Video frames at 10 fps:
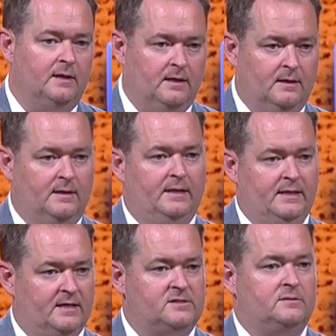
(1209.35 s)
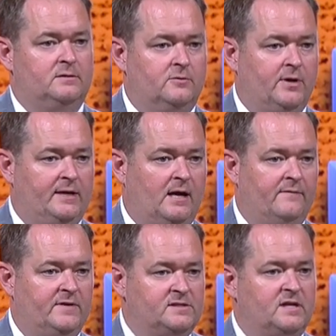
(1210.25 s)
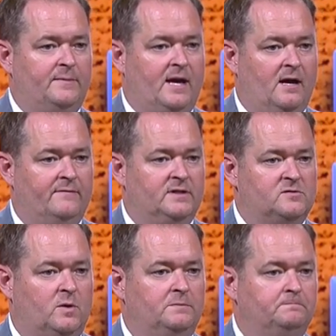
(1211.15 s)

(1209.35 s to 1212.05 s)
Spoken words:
and yes, great confidence coming out of it as well.